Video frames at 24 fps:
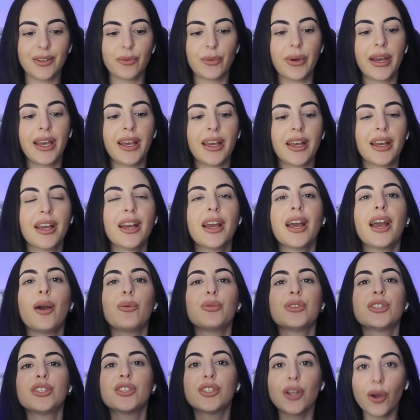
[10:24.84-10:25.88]
Wait, I
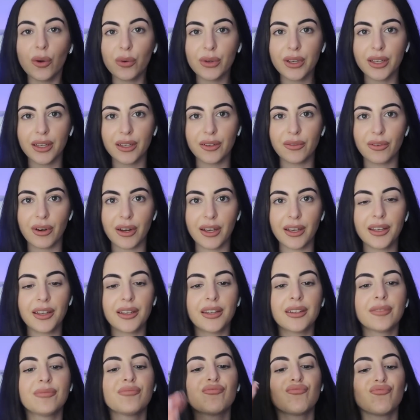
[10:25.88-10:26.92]
was joking,
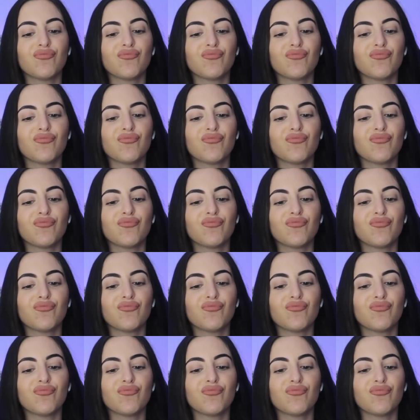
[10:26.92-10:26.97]
right?